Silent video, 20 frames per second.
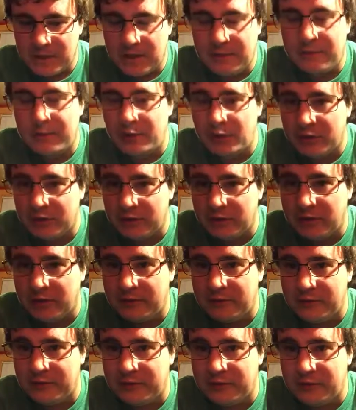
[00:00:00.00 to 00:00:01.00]
I marked
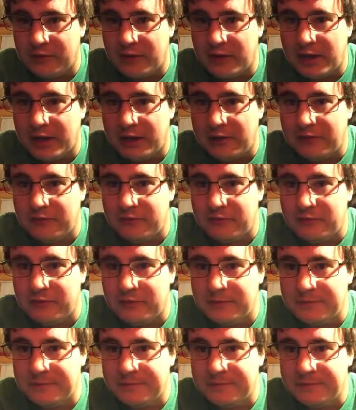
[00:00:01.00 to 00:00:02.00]
off his grave
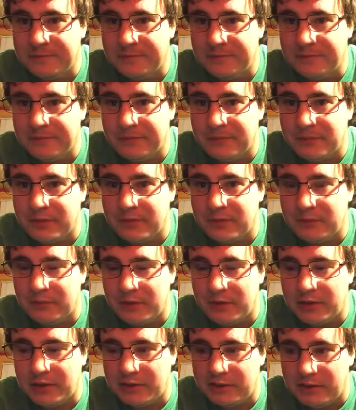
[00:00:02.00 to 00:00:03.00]

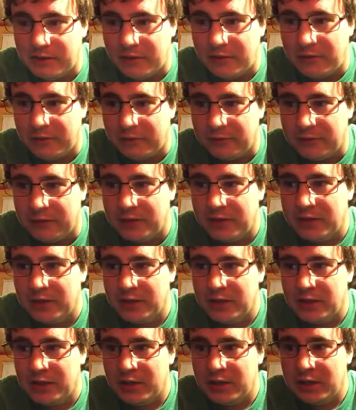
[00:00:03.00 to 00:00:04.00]
with a stone.
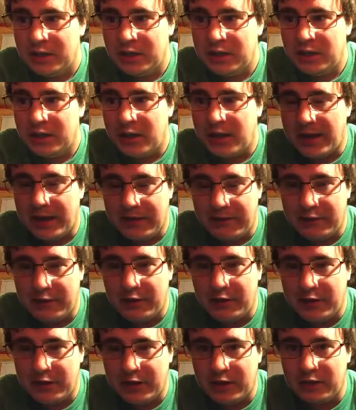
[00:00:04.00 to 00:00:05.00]
I have
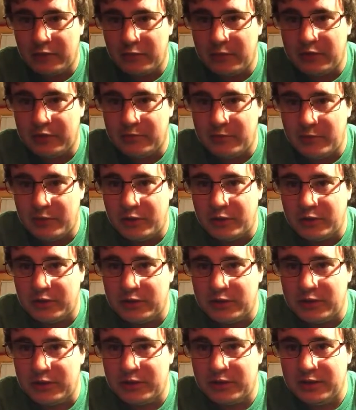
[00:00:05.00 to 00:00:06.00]
all the other ones
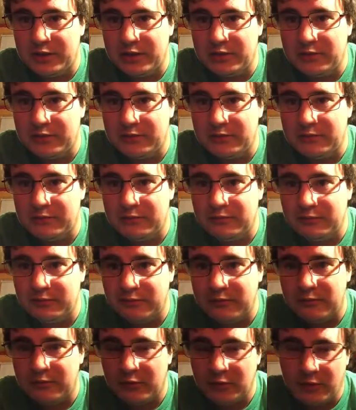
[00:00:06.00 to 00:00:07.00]
marked
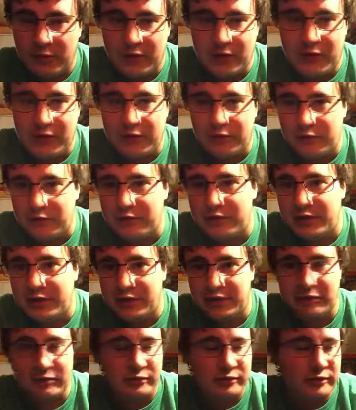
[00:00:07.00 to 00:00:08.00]
with either
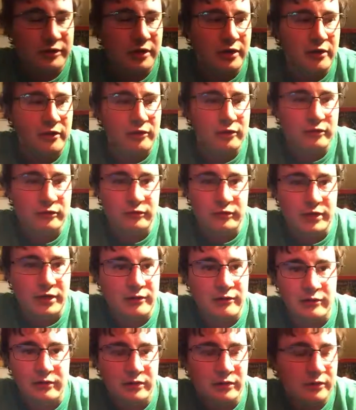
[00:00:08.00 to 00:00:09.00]
sticks or stones,
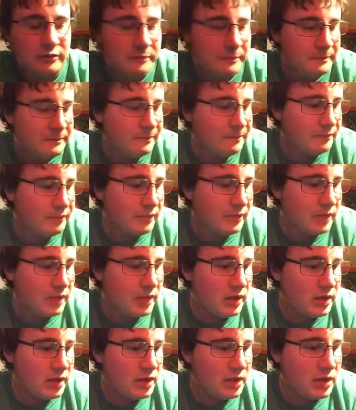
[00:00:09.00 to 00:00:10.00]
whatever
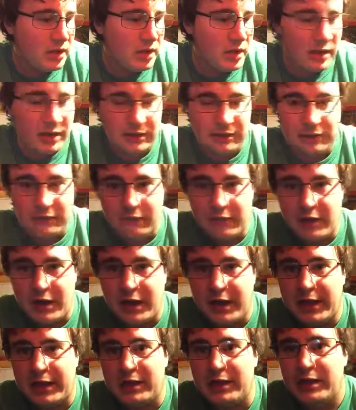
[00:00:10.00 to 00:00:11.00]
I could
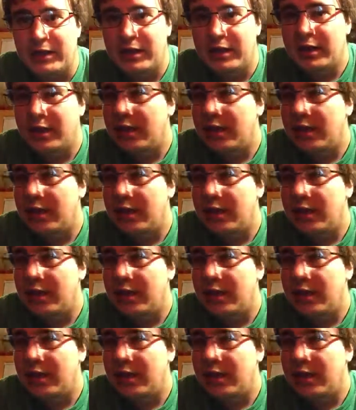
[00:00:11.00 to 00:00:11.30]
find.